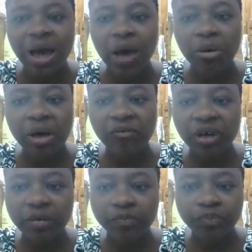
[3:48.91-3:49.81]

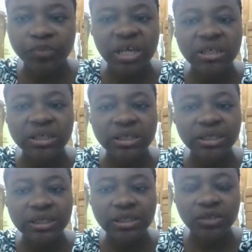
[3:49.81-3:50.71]
However,
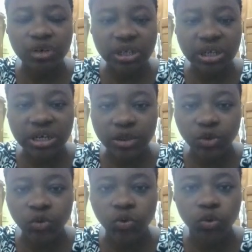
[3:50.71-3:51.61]
6 is greater than 2.